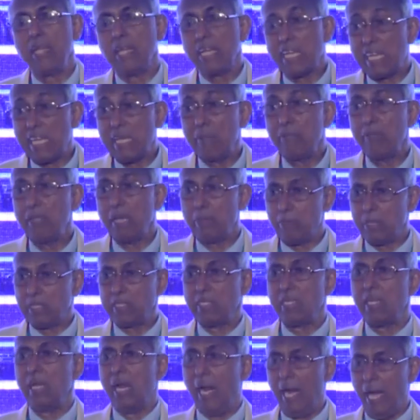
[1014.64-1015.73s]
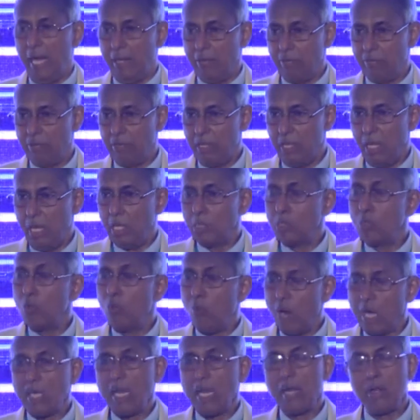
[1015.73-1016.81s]
keep that person alive. So,
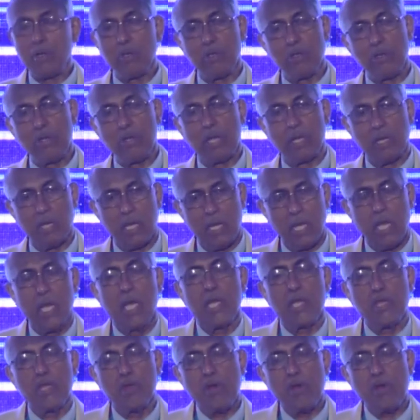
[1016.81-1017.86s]
what are you doing? You are